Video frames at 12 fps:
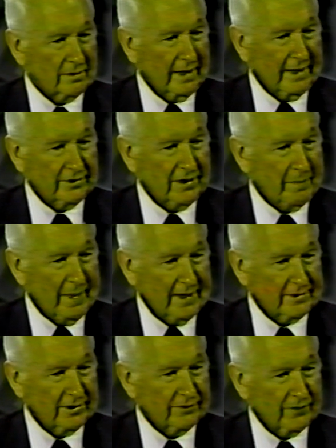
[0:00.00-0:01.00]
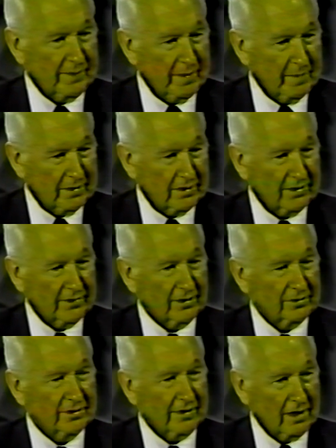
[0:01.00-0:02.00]
as he passes from the material
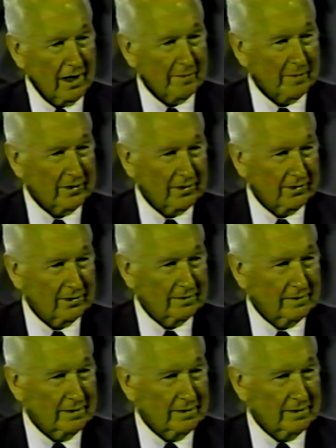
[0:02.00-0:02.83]
to the non-material.